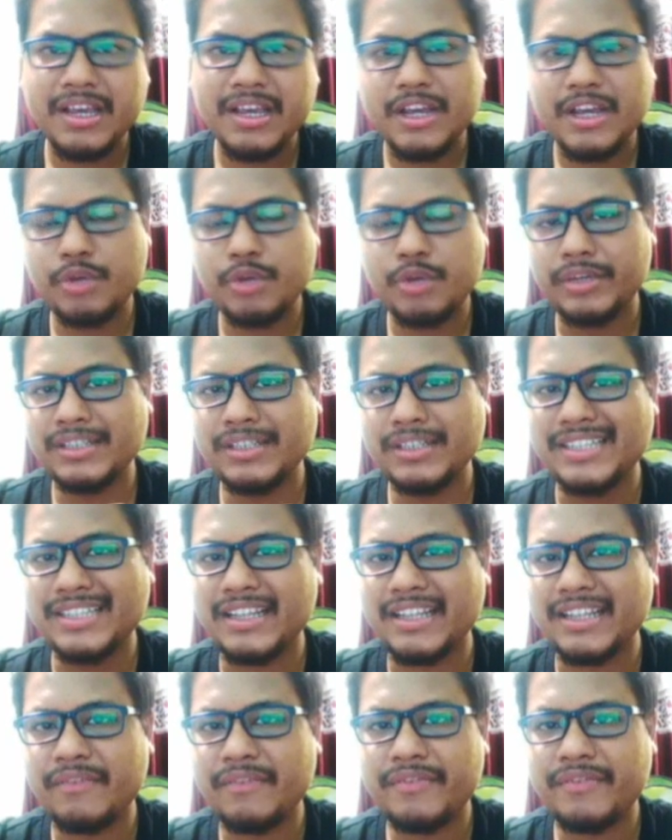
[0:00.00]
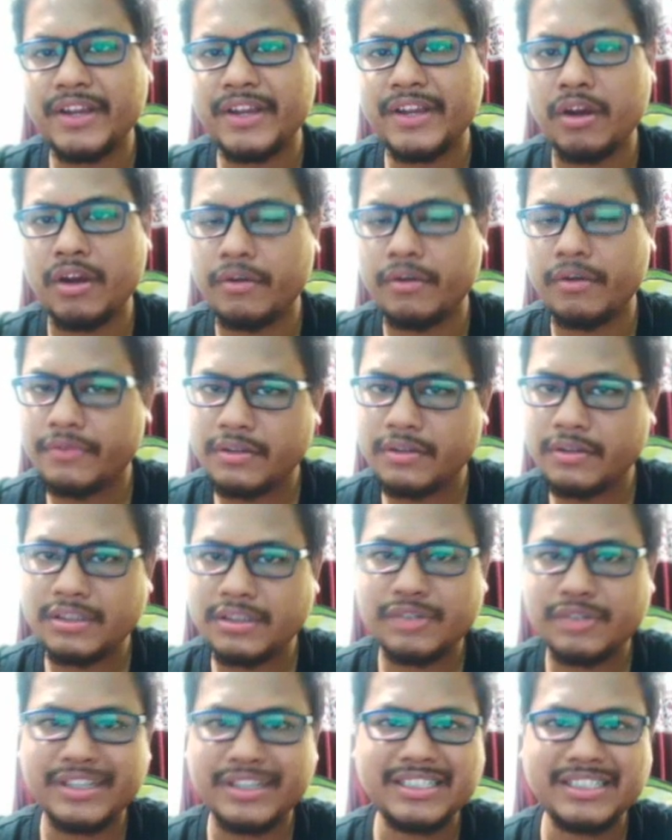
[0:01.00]
You can send them free offers,
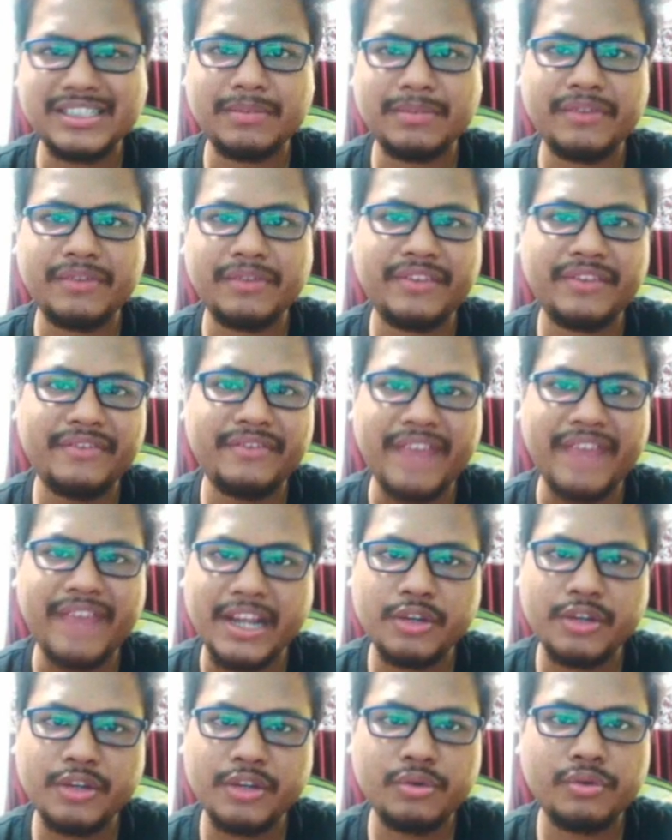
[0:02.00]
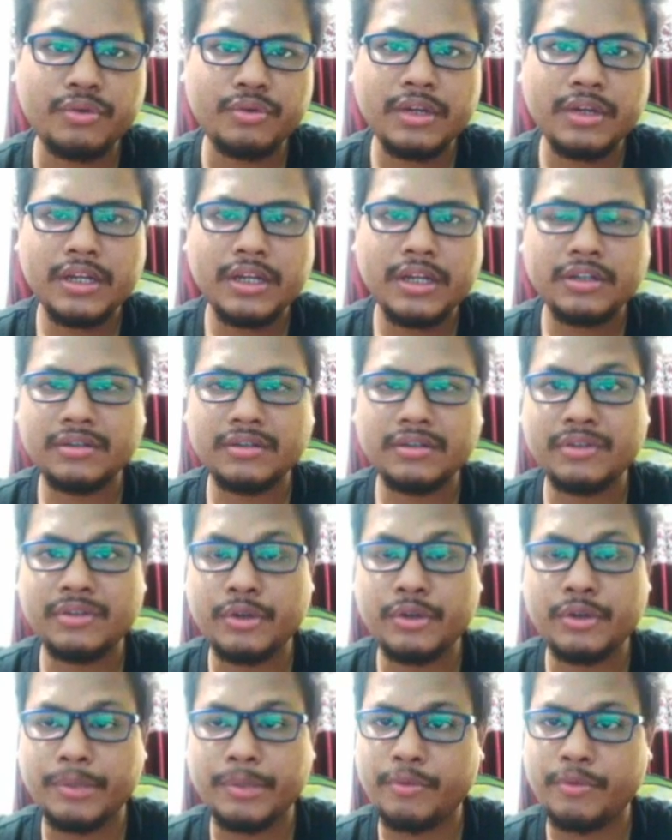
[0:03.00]
you can send them free value, you
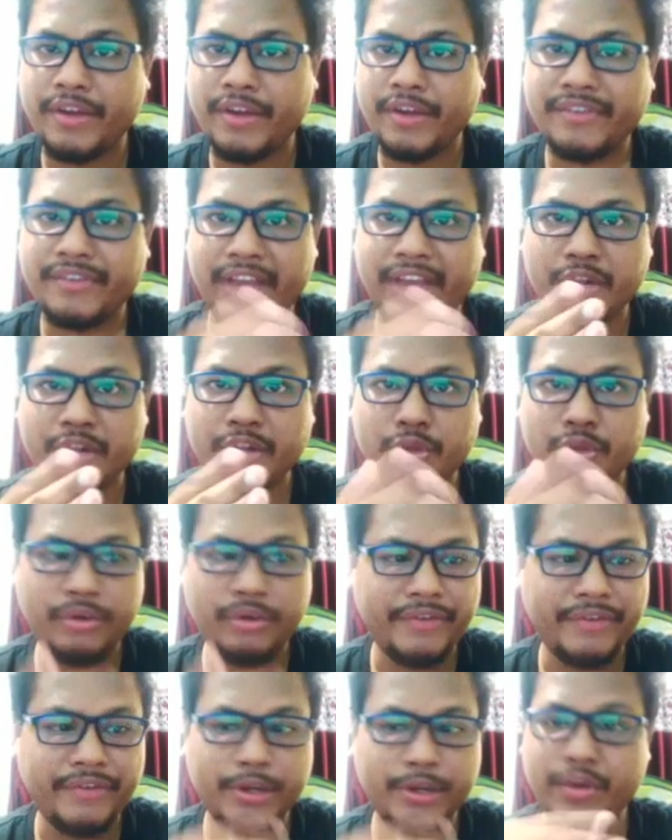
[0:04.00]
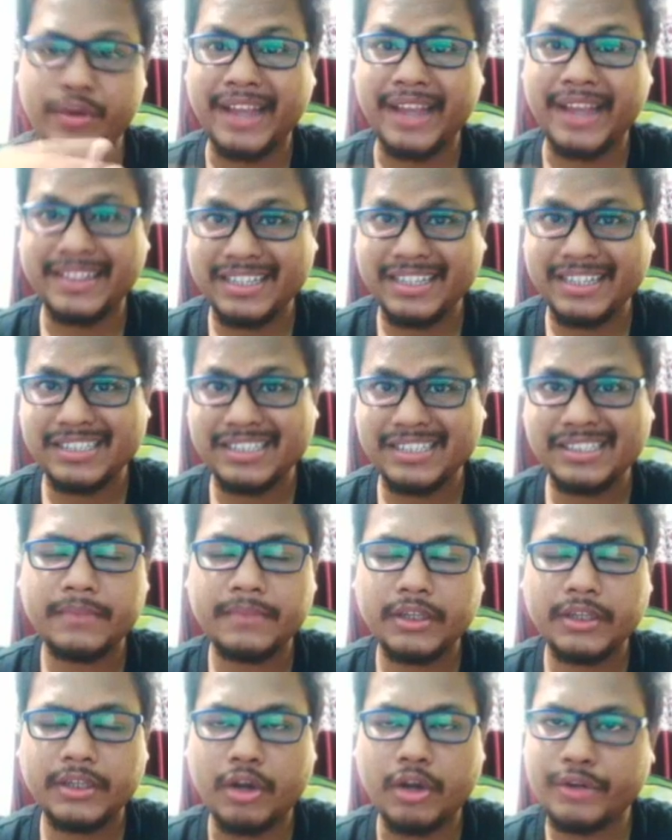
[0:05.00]
can provide value through a video like this,
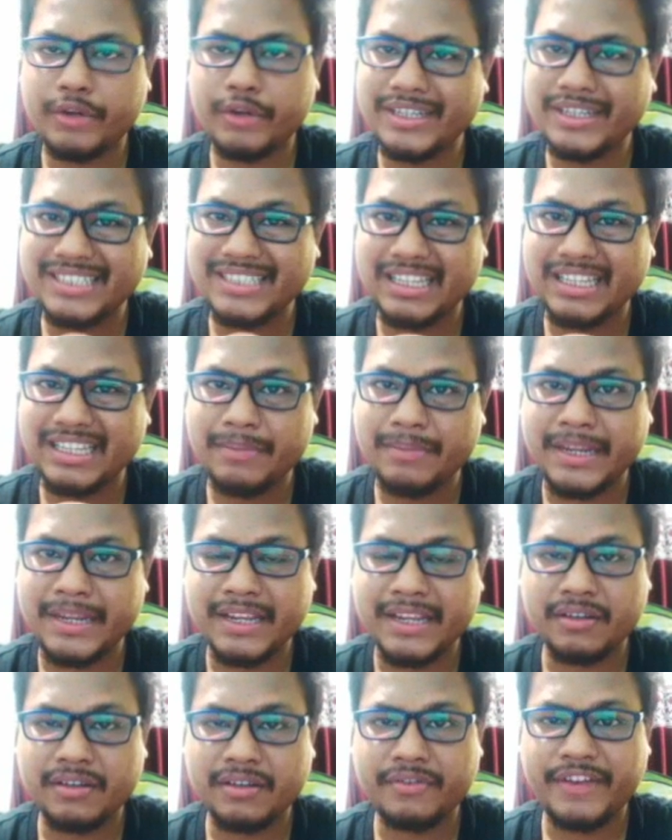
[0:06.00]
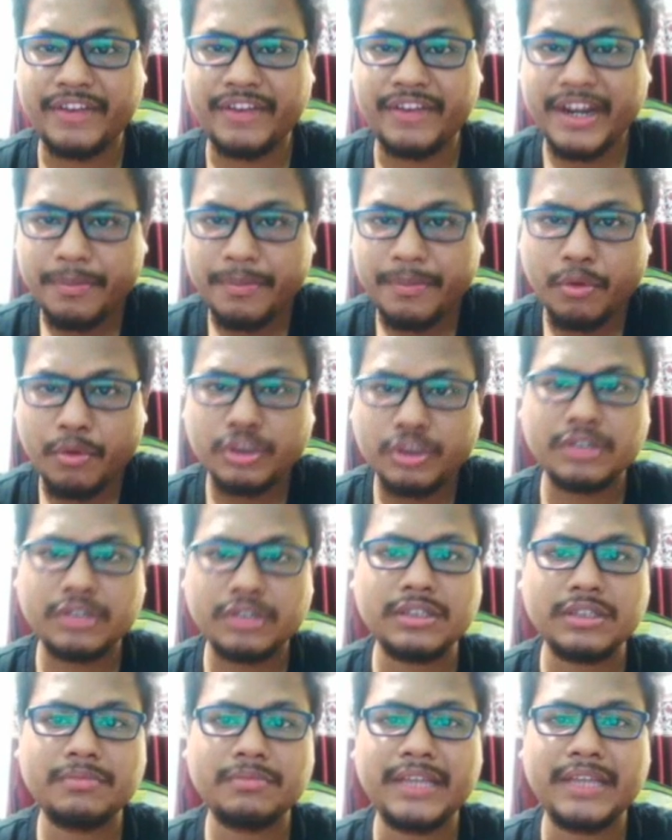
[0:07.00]
or you can send them any other free reports or
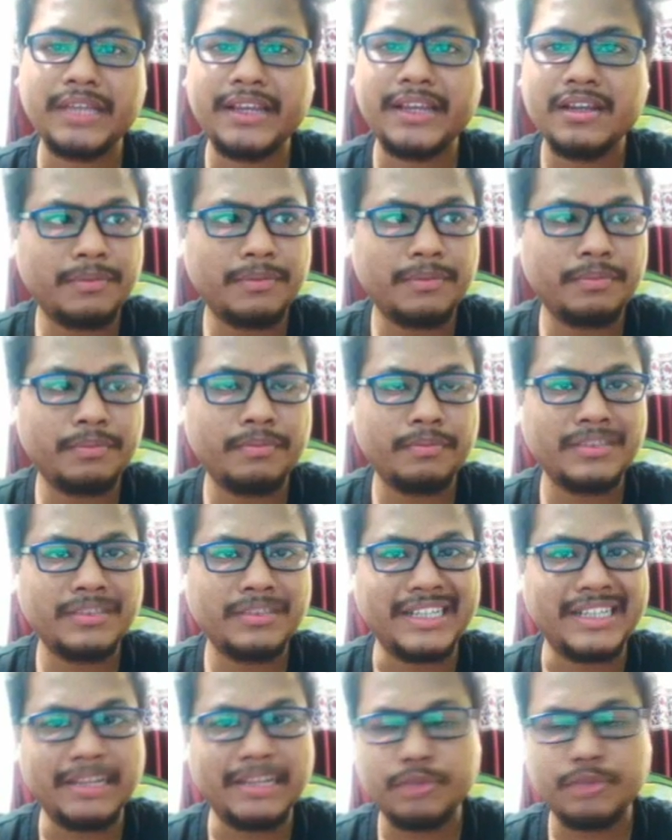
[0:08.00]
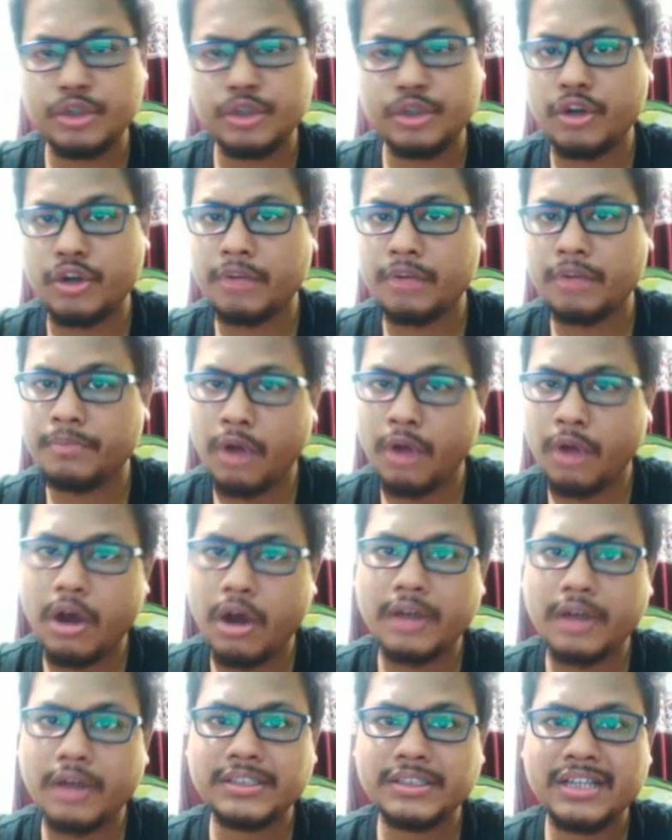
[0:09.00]
something, send them to your
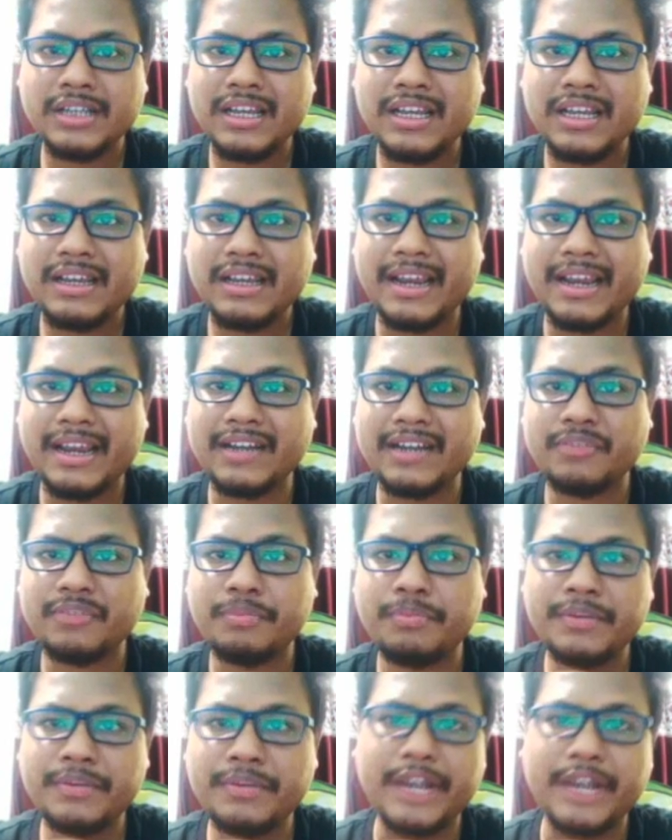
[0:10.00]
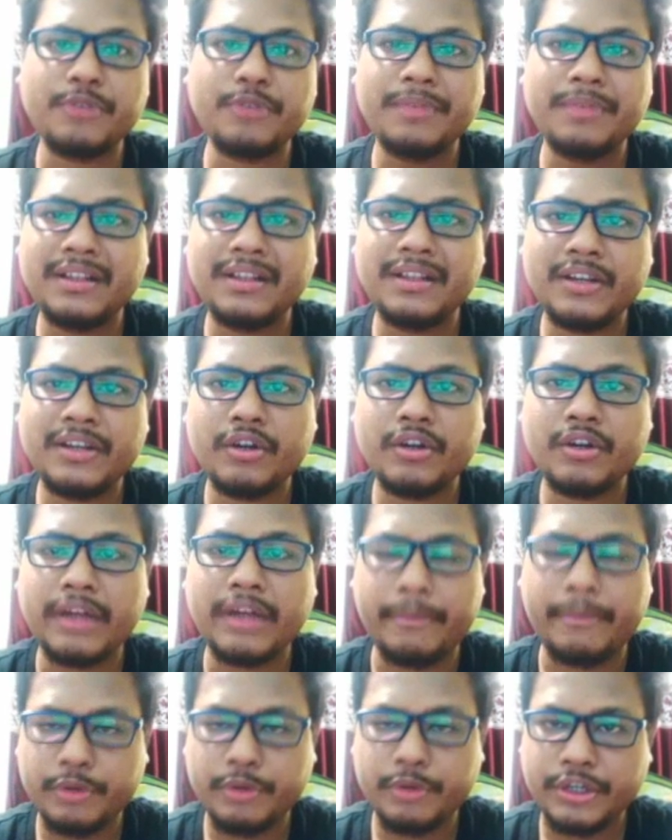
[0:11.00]
blogs, and try to build your
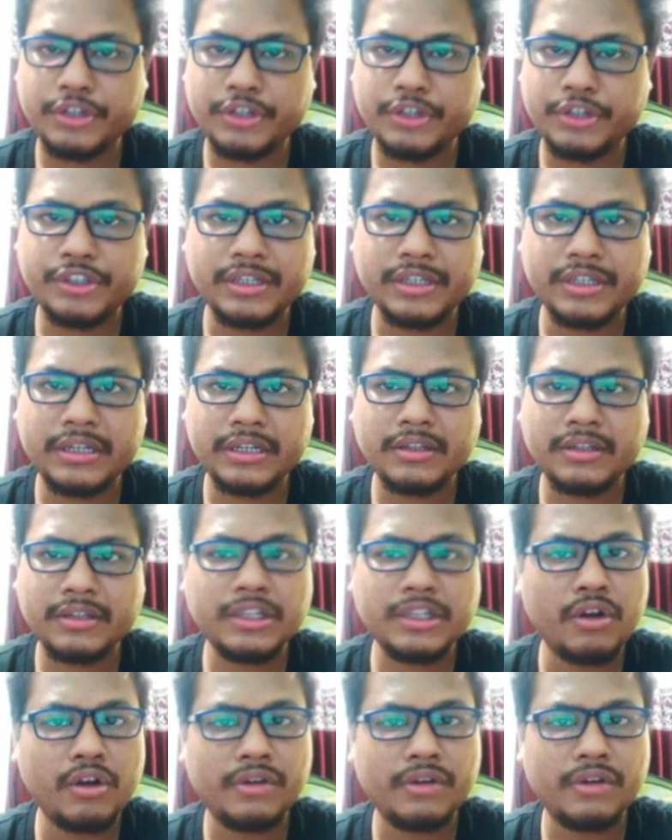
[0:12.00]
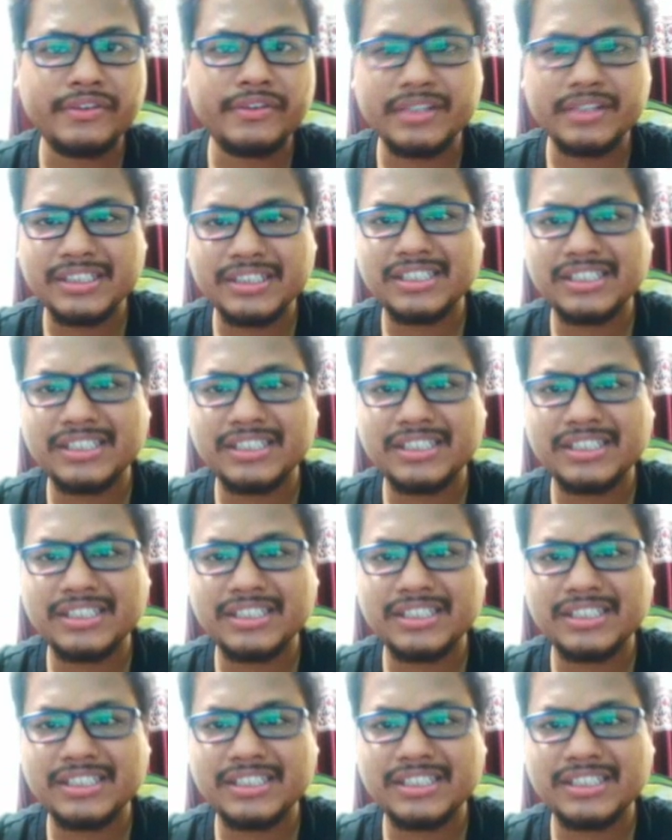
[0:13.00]
reputation, your trust.